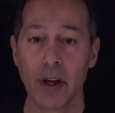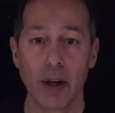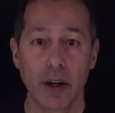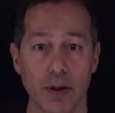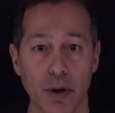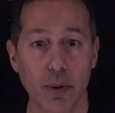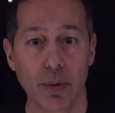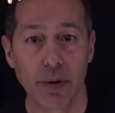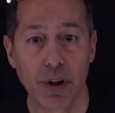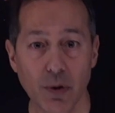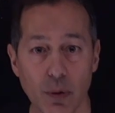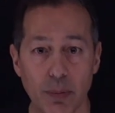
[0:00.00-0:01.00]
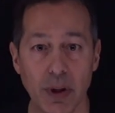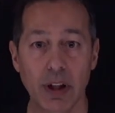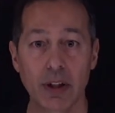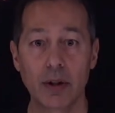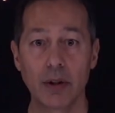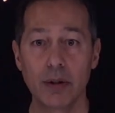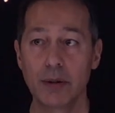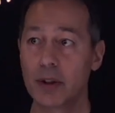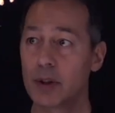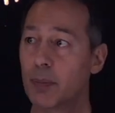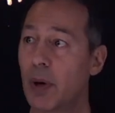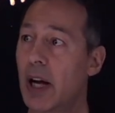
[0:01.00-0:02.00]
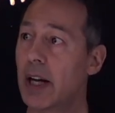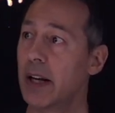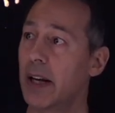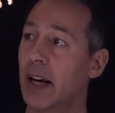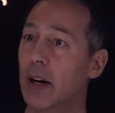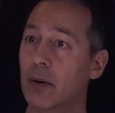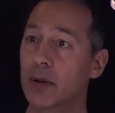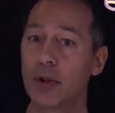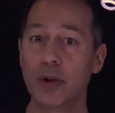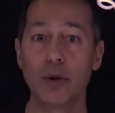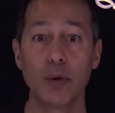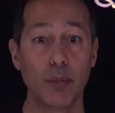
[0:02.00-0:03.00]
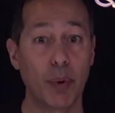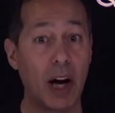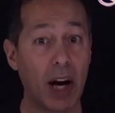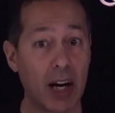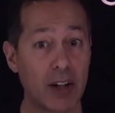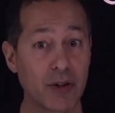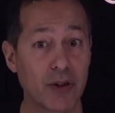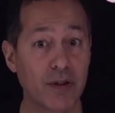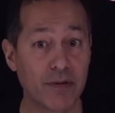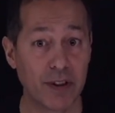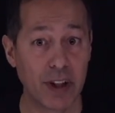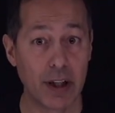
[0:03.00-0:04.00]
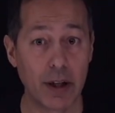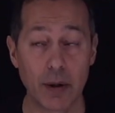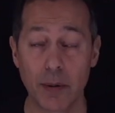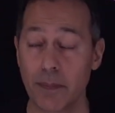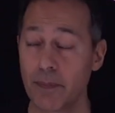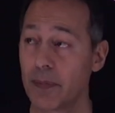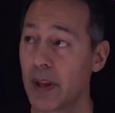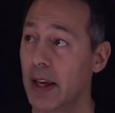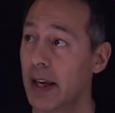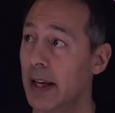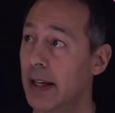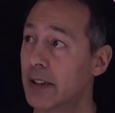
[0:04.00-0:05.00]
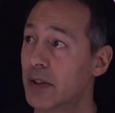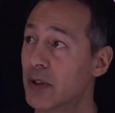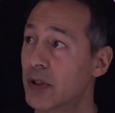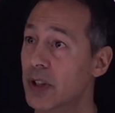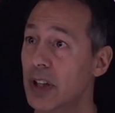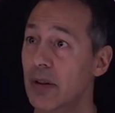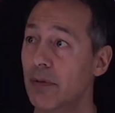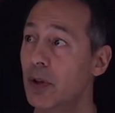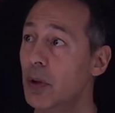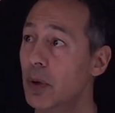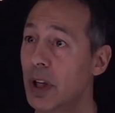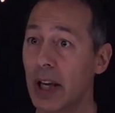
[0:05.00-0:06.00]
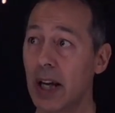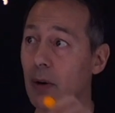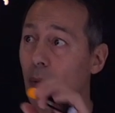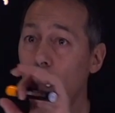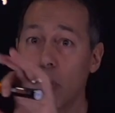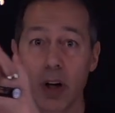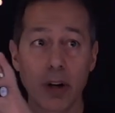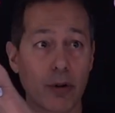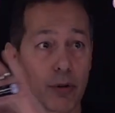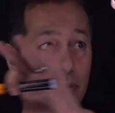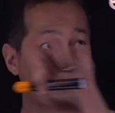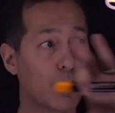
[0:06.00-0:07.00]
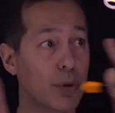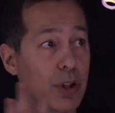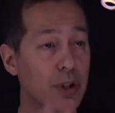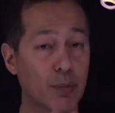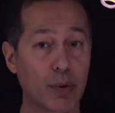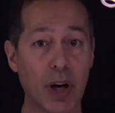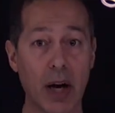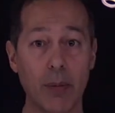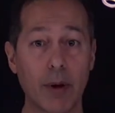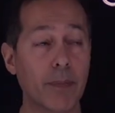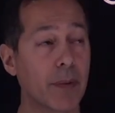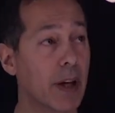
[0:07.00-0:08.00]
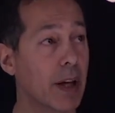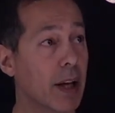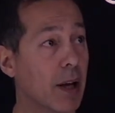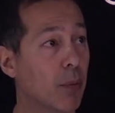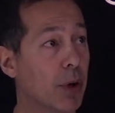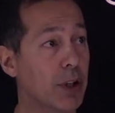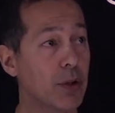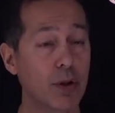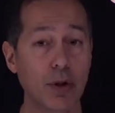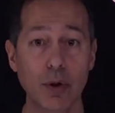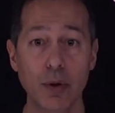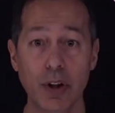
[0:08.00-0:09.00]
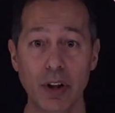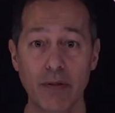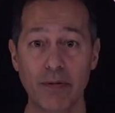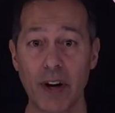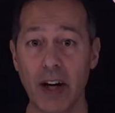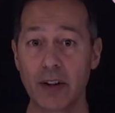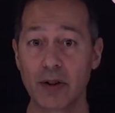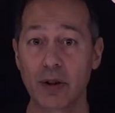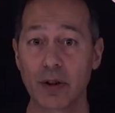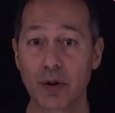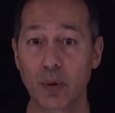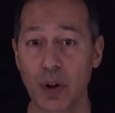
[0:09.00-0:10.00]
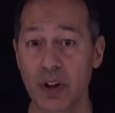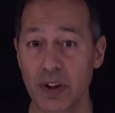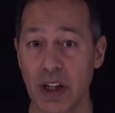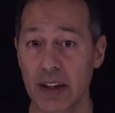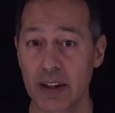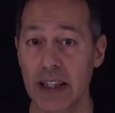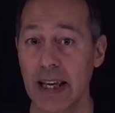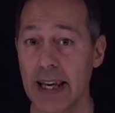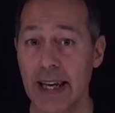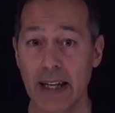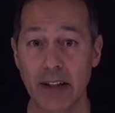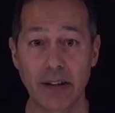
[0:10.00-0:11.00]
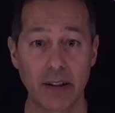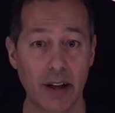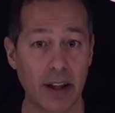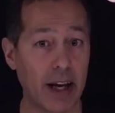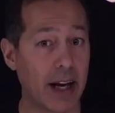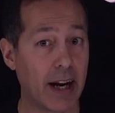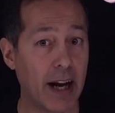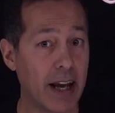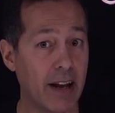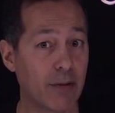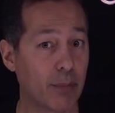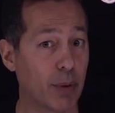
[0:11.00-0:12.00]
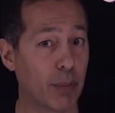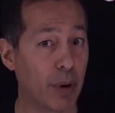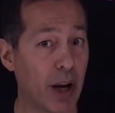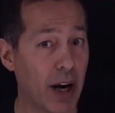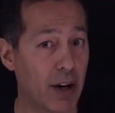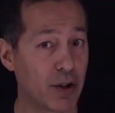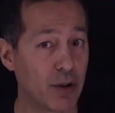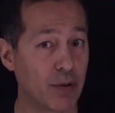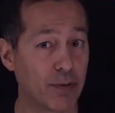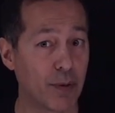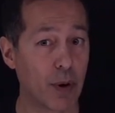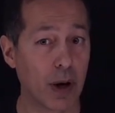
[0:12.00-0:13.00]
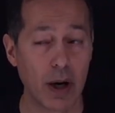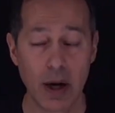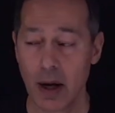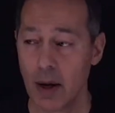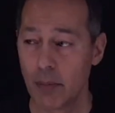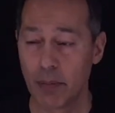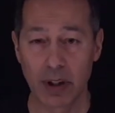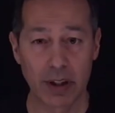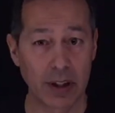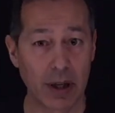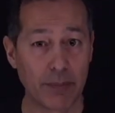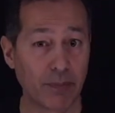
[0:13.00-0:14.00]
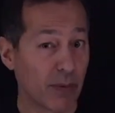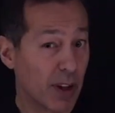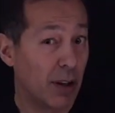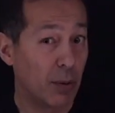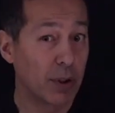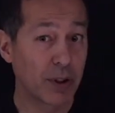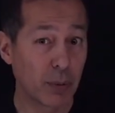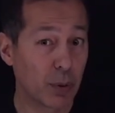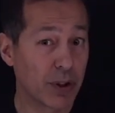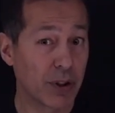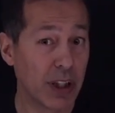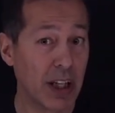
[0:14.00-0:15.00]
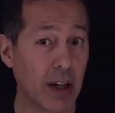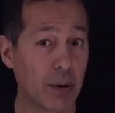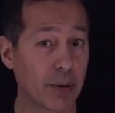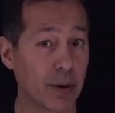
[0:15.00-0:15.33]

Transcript: So this would be a good spot now to pause the video and see if you can't work through this problem. And when you do, you're going to find there's a little twist at the end that I haven't prepared you for, but you know, we'll see how